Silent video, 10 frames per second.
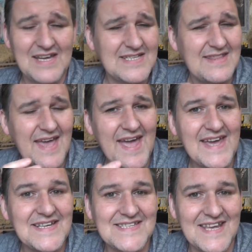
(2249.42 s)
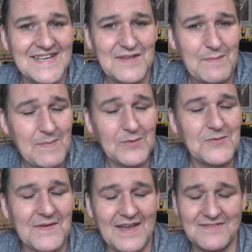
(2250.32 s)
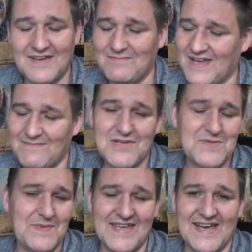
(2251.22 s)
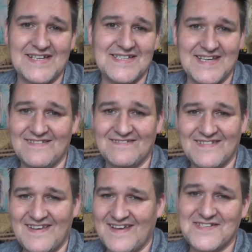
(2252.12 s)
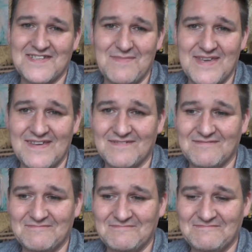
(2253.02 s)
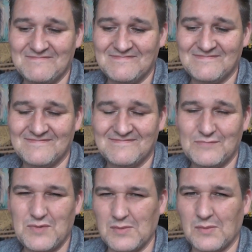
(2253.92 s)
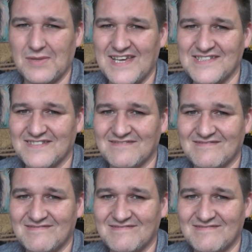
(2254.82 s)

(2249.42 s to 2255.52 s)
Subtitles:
Is it the accent? Do people not... It must be the accent. It has to be. Probably is.